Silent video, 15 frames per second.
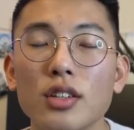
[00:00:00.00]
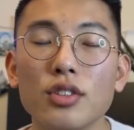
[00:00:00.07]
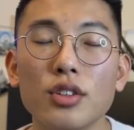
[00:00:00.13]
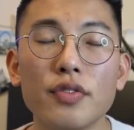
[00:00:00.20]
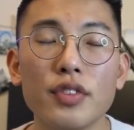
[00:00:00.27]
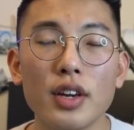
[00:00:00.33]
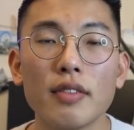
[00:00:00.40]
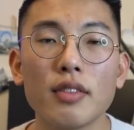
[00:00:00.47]
So
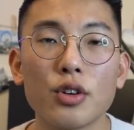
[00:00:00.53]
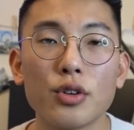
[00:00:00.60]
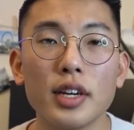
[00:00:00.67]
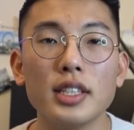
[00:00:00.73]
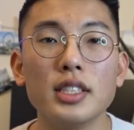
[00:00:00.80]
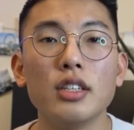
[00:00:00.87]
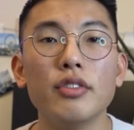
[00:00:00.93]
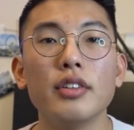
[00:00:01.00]
if you have the
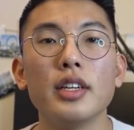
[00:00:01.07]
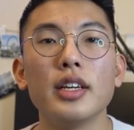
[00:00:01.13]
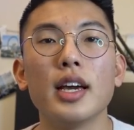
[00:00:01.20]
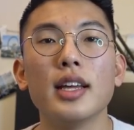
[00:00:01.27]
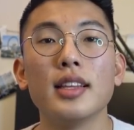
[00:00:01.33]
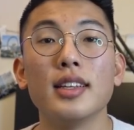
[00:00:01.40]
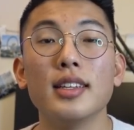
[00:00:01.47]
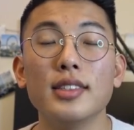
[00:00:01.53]
creativity
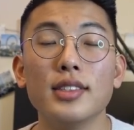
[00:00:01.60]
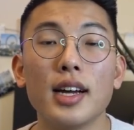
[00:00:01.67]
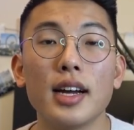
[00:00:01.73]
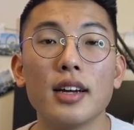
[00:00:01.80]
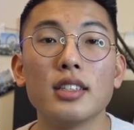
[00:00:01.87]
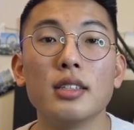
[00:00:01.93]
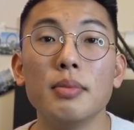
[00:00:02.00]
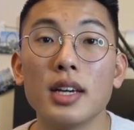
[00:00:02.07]
and the
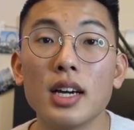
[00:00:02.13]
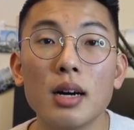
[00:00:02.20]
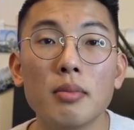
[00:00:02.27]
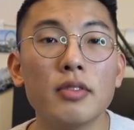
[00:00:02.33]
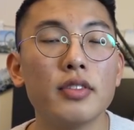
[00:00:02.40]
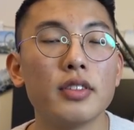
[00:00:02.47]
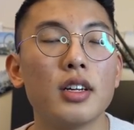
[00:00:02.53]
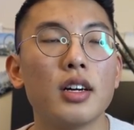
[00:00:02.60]
desire to
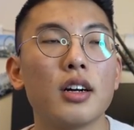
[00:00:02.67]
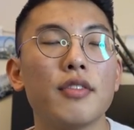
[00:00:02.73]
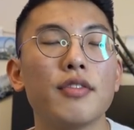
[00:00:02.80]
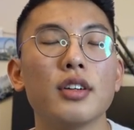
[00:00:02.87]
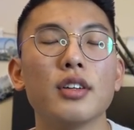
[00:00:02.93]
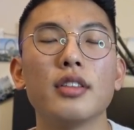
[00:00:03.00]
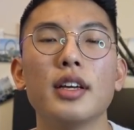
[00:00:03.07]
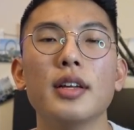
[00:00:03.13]
become a
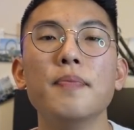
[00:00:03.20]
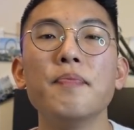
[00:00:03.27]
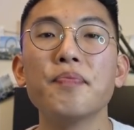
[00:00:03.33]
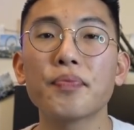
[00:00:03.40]
photographer, then